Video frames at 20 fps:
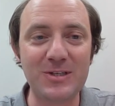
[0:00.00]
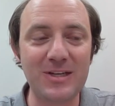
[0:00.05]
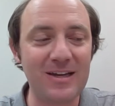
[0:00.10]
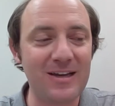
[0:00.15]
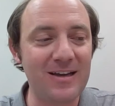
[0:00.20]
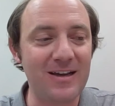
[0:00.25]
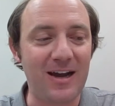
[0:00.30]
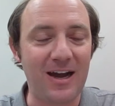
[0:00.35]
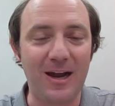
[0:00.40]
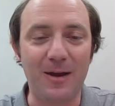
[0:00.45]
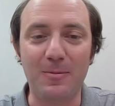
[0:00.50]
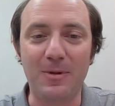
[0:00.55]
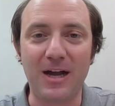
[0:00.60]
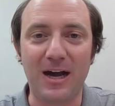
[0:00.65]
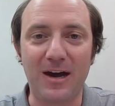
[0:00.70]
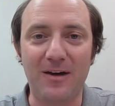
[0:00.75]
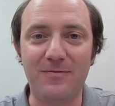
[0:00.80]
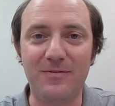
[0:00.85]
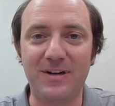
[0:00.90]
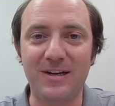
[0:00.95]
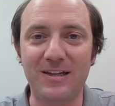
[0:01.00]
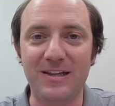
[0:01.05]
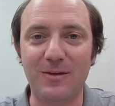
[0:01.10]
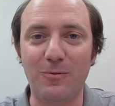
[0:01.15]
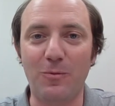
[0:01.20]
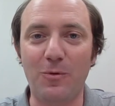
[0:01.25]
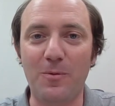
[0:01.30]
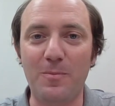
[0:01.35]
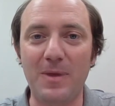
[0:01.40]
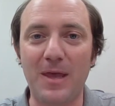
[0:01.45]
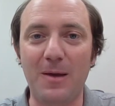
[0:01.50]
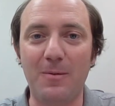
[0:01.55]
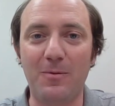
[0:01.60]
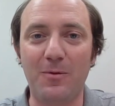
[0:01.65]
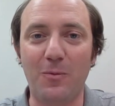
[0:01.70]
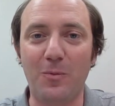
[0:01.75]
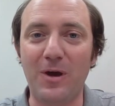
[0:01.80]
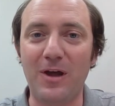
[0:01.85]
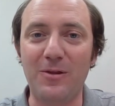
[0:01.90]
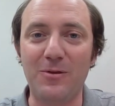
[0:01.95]
I am confident that we'll be able to
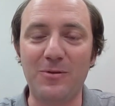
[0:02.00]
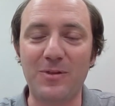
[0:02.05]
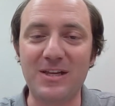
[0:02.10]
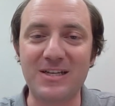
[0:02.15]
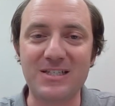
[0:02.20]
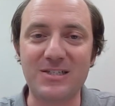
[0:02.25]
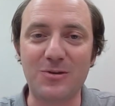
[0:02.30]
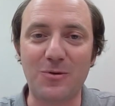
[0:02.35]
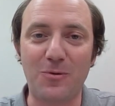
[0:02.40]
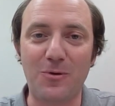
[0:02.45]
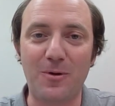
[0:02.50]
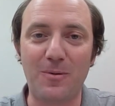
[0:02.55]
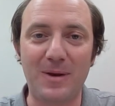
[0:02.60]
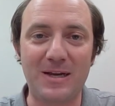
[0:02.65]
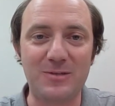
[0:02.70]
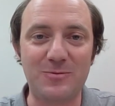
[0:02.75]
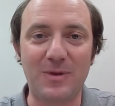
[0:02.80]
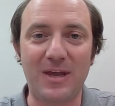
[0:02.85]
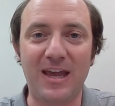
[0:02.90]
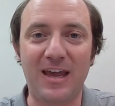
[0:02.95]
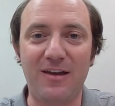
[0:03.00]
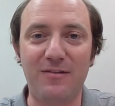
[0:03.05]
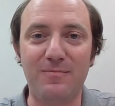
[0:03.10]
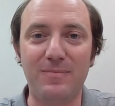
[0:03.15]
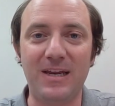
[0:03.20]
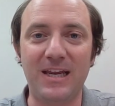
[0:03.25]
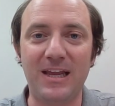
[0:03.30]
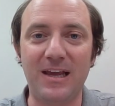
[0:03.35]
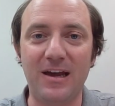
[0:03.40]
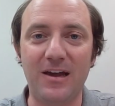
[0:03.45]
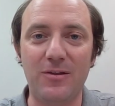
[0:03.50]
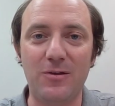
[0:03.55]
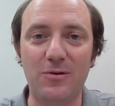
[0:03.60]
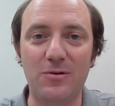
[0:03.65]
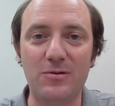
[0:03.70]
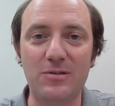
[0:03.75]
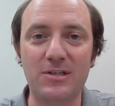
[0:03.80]
weather this storm as we have many others,